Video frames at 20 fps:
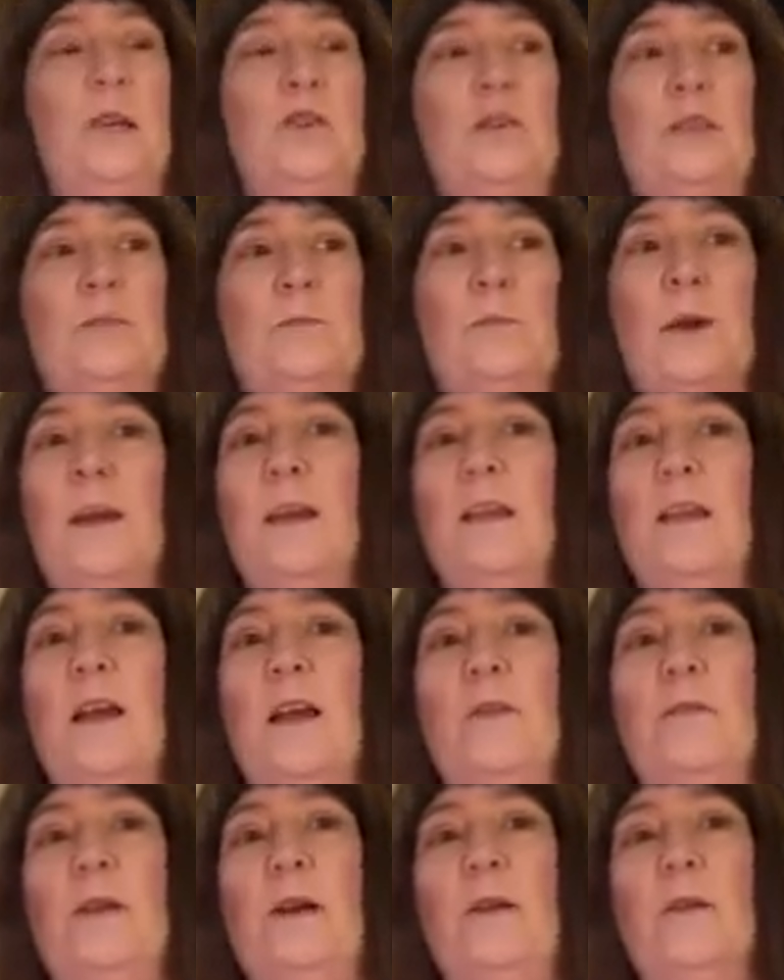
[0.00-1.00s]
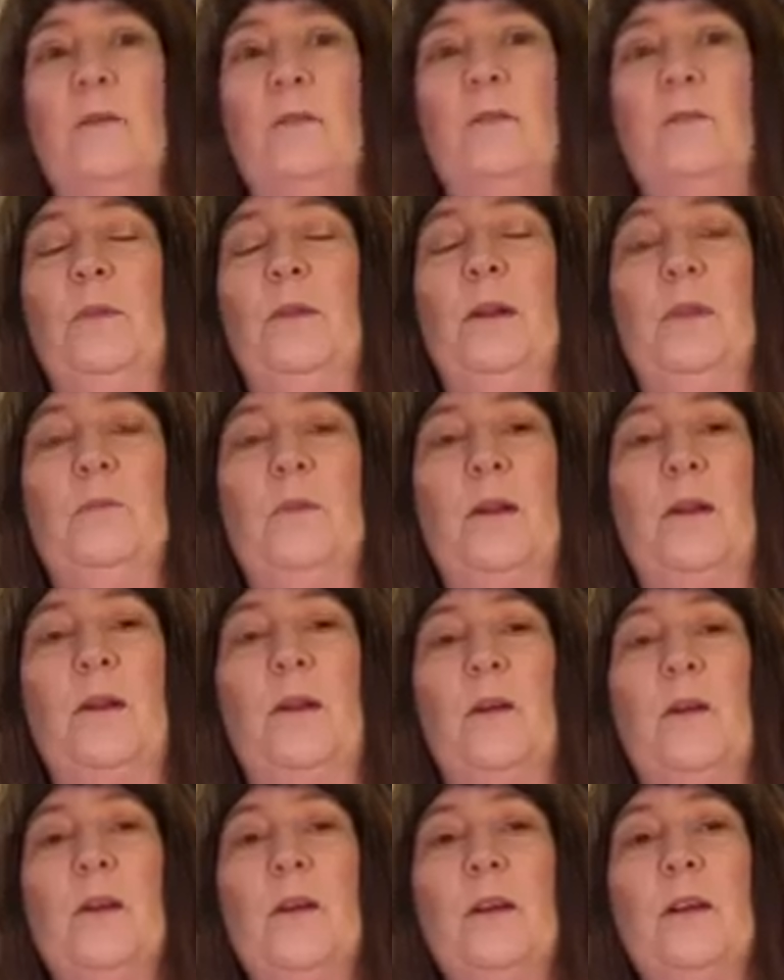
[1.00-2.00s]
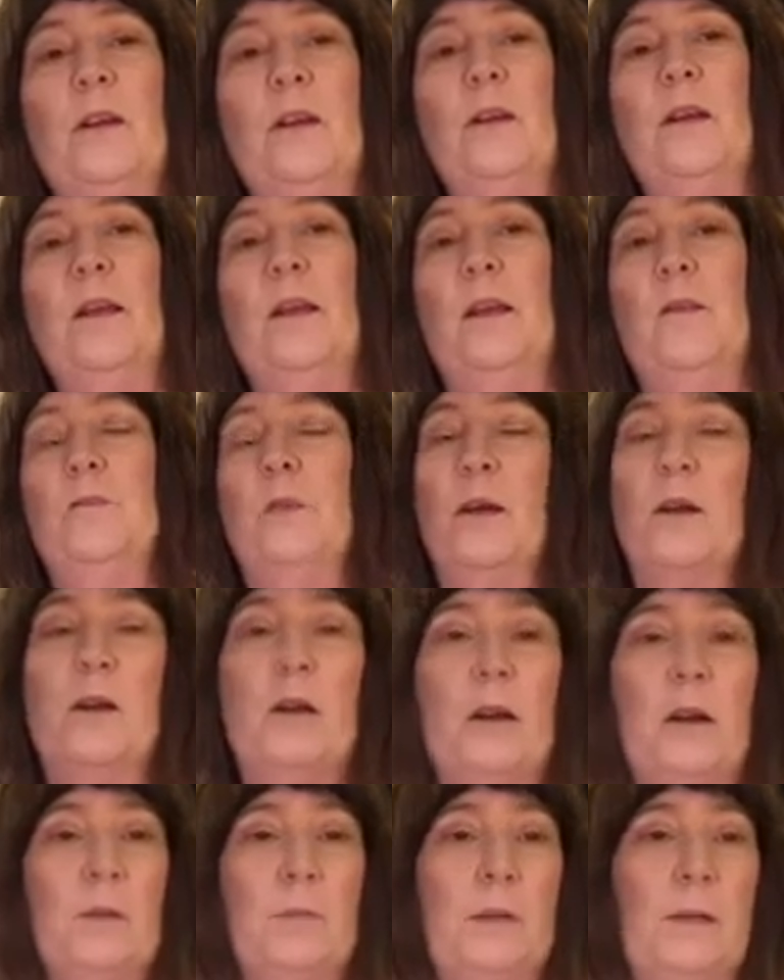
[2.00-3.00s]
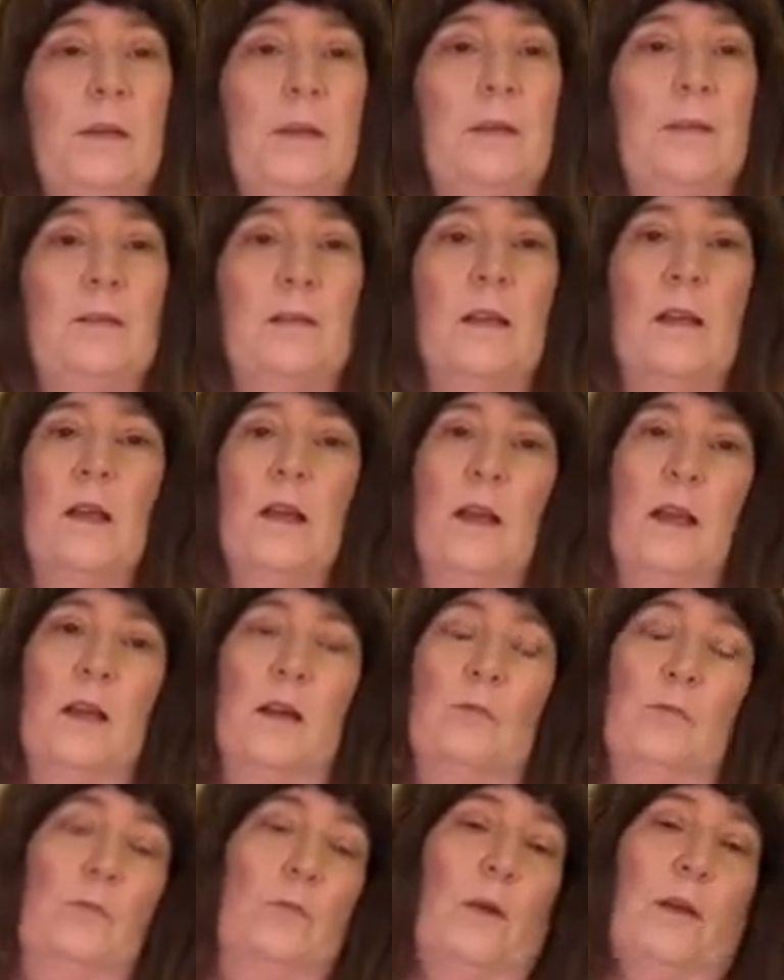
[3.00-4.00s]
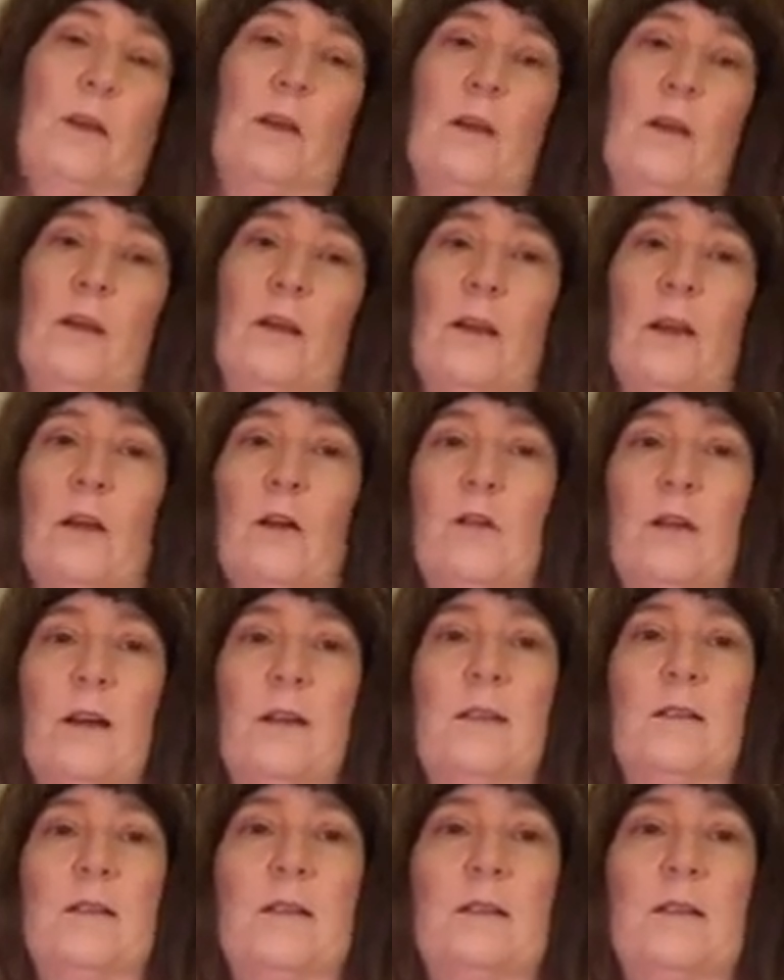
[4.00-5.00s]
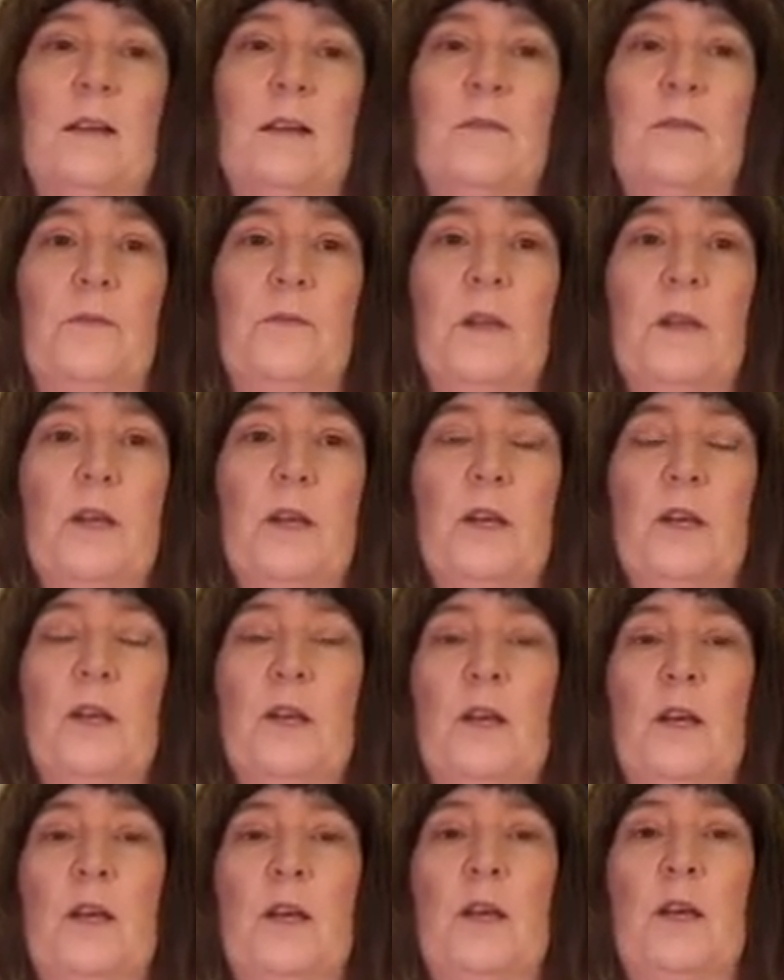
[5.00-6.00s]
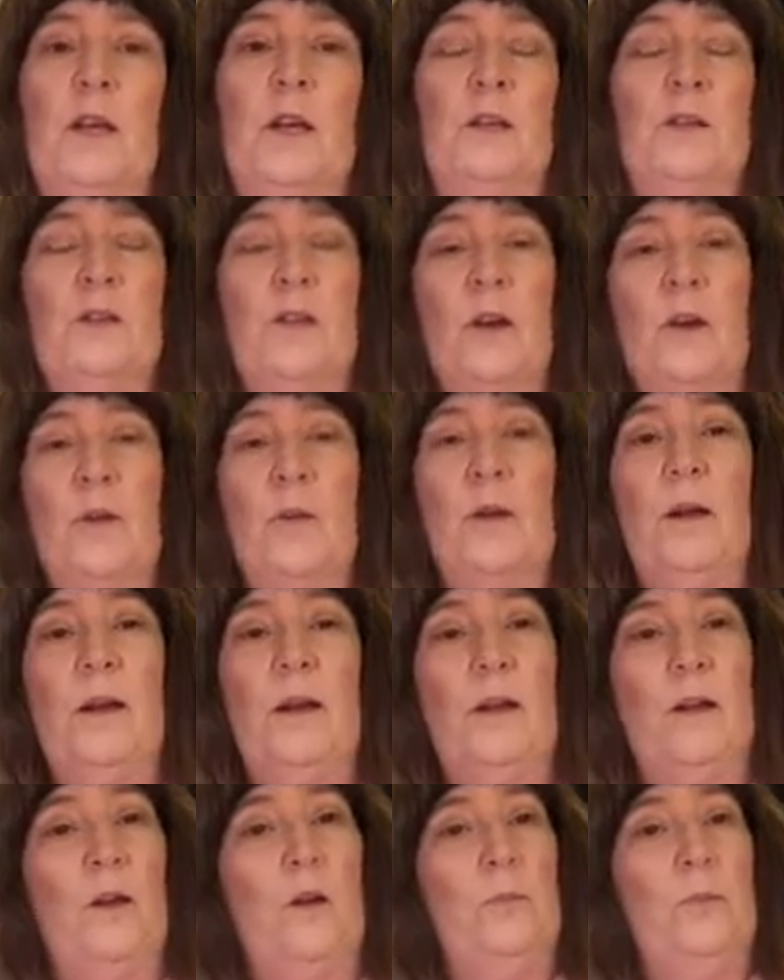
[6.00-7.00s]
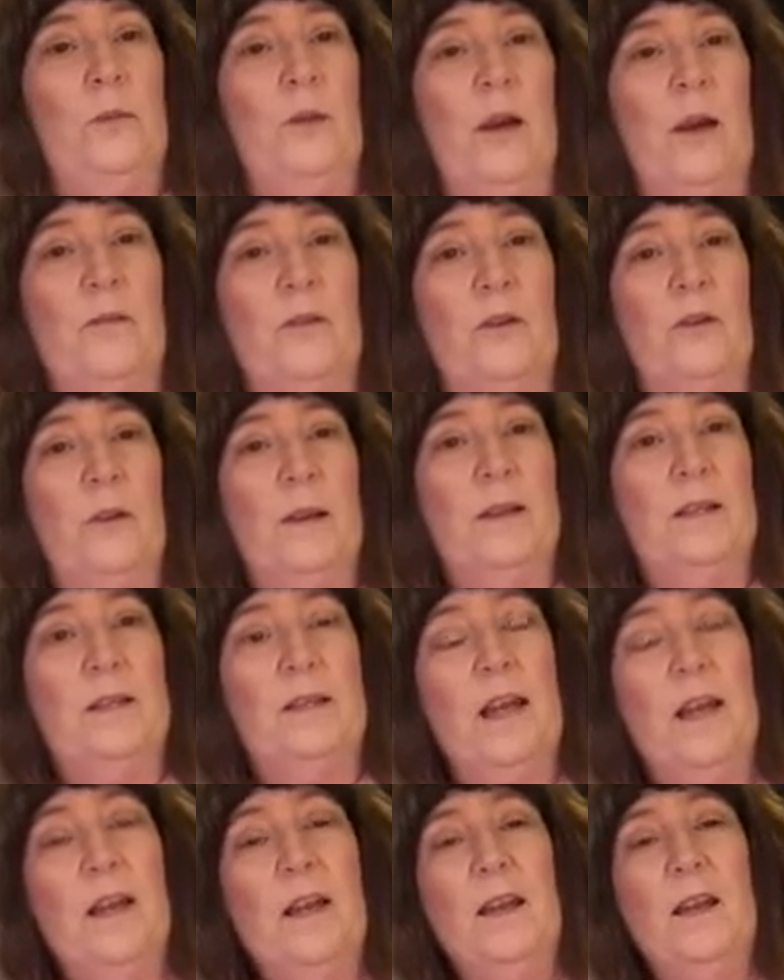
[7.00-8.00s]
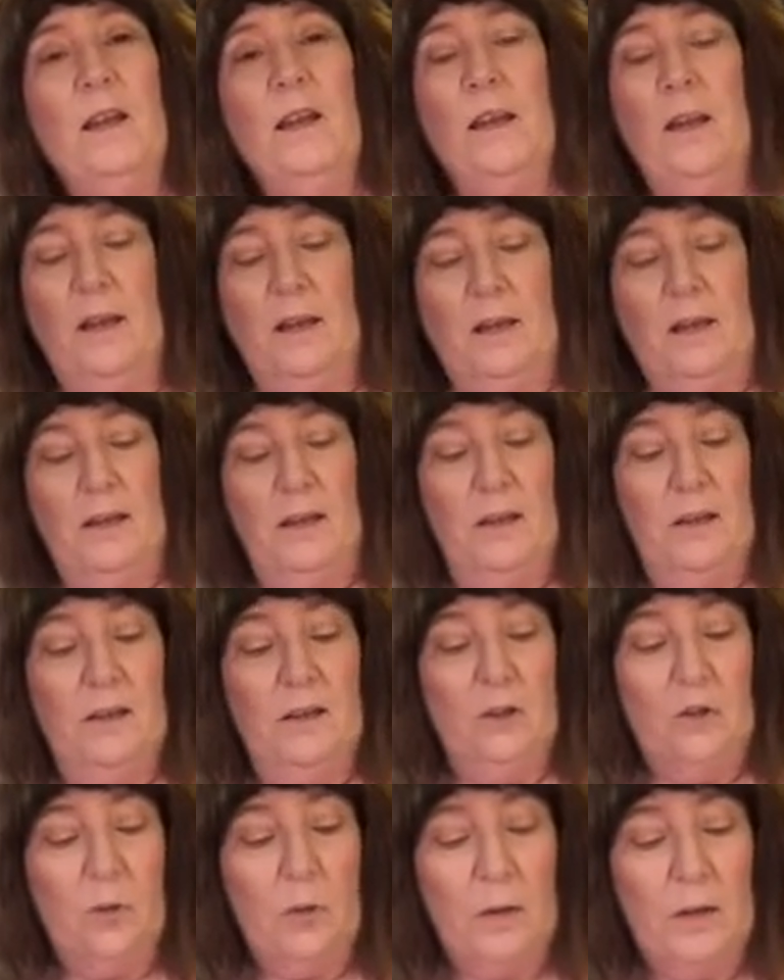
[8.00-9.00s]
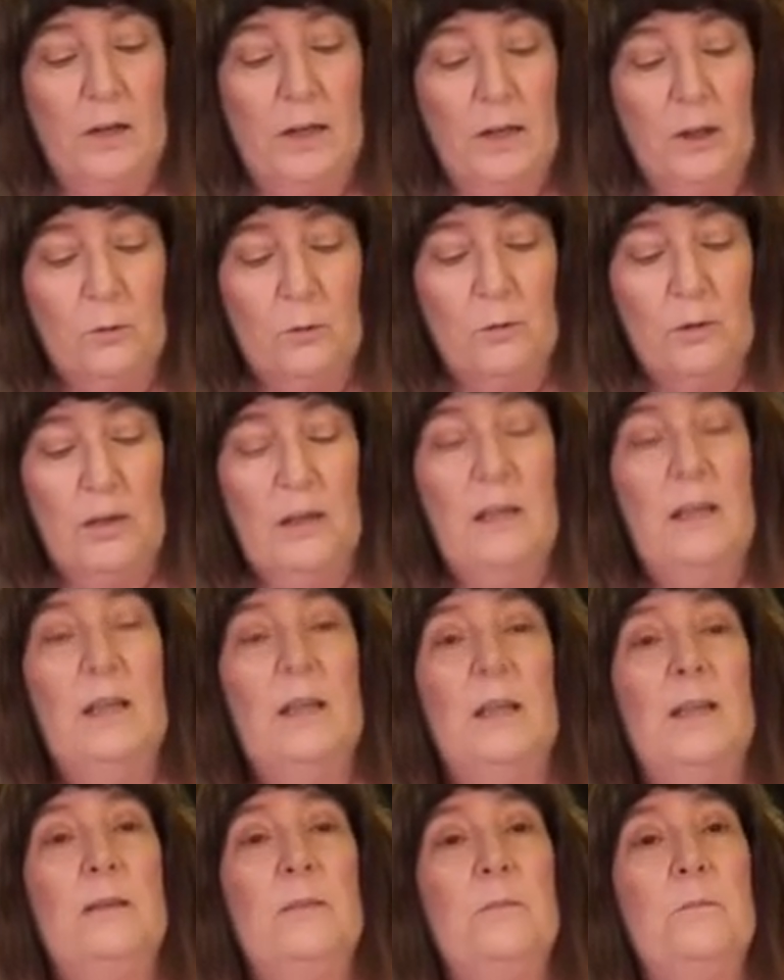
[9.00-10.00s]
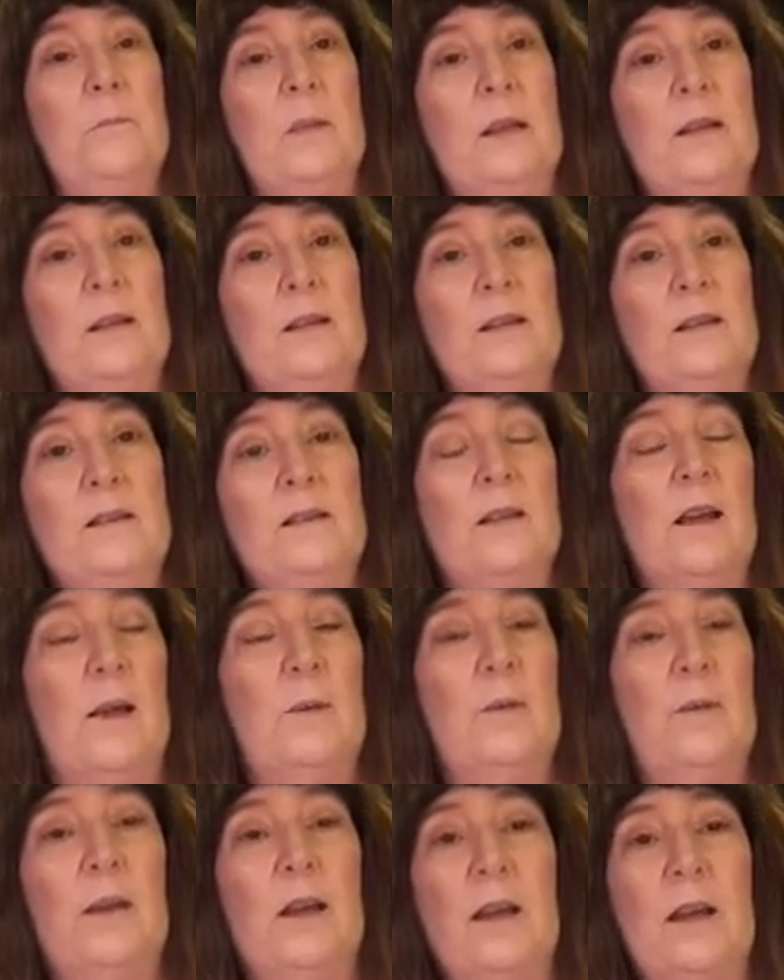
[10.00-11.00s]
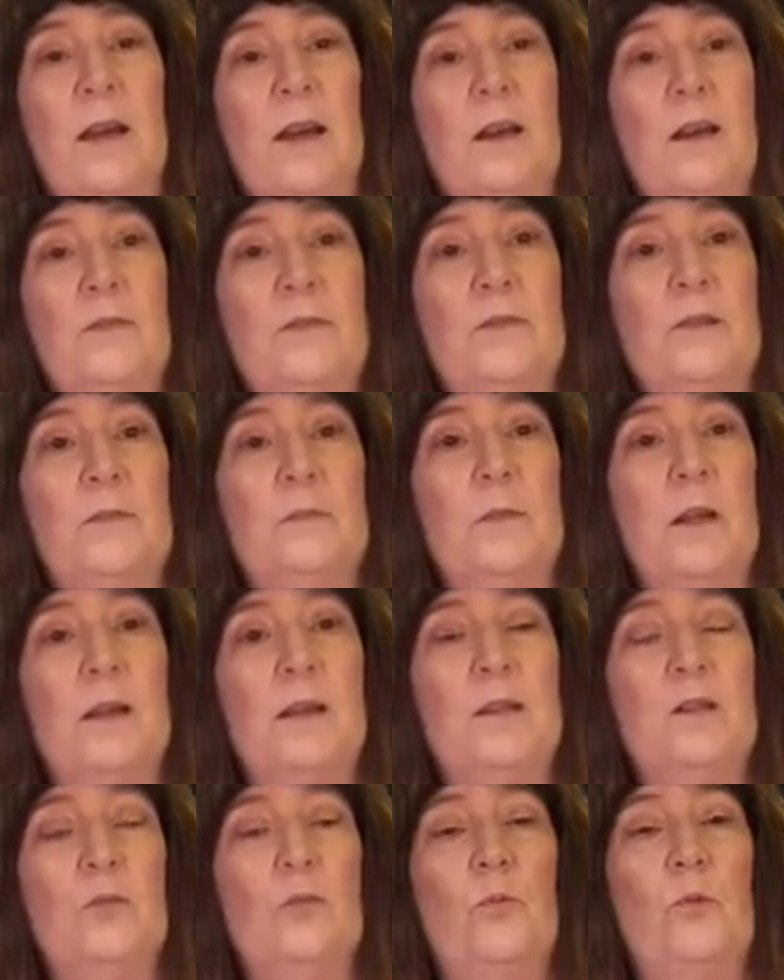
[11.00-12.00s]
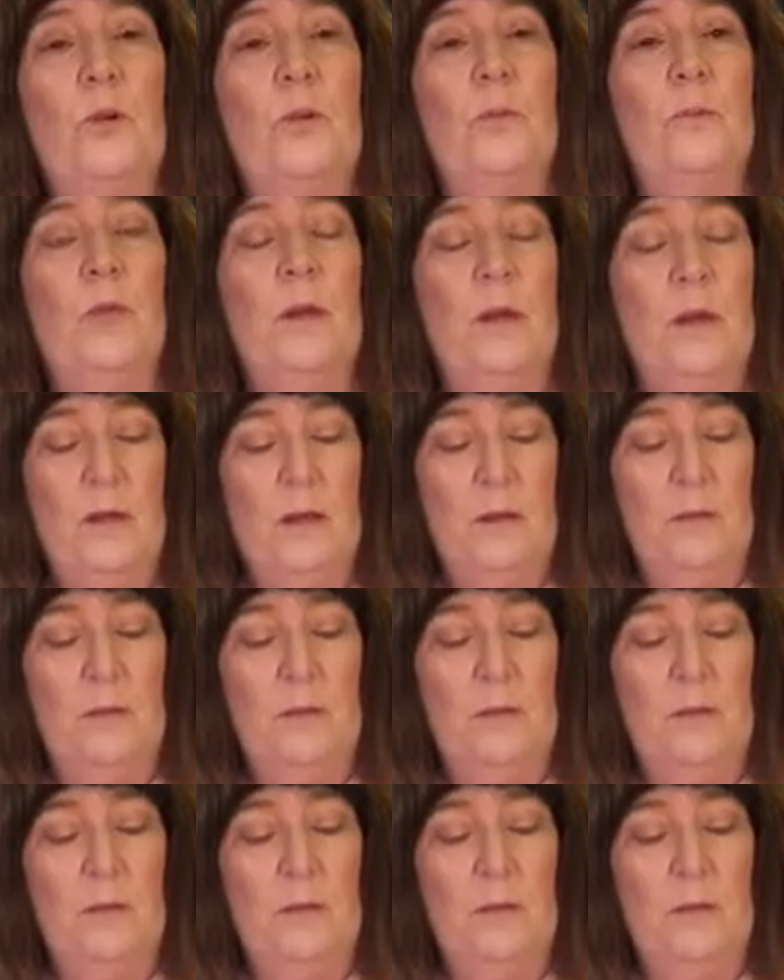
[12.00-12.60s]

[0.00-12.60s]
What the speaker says: just my life out in my garden and my hobbies, whatnot, all kinds of stuff. So I hope you have a great day, and in 23 minutes, I'm gonna have some nice warm